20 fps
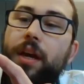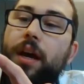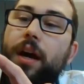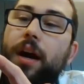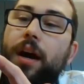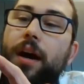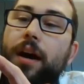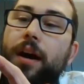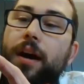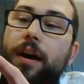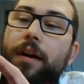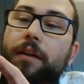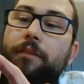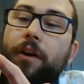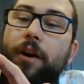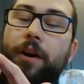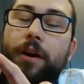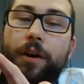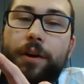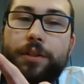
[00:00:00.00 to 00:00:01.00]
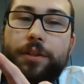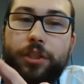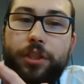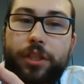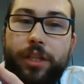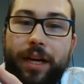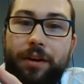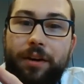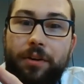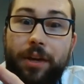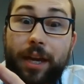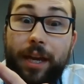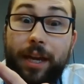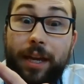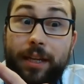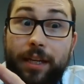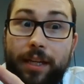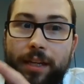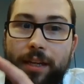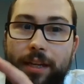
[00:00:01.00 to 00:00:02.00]
of hard shell
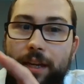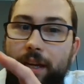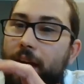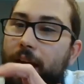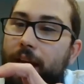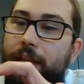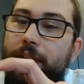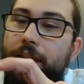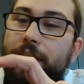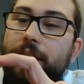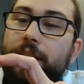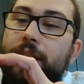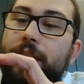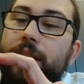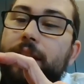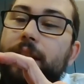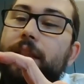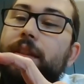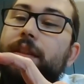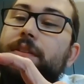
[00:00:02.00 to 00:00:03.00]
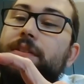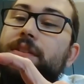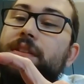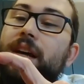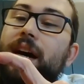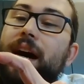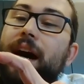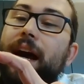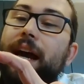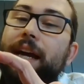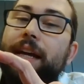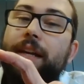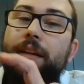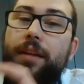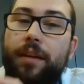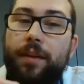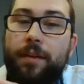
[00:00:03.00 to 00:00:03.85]
candy, and then inside